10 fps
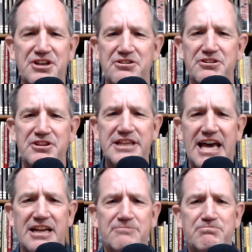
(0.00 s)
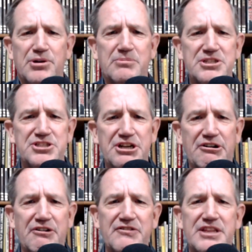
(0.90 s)
Other than that, I pretty much
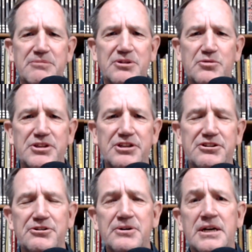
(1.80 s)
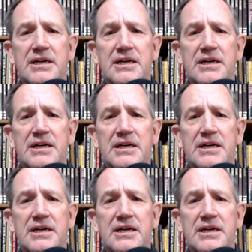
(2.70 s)
share everything between the two.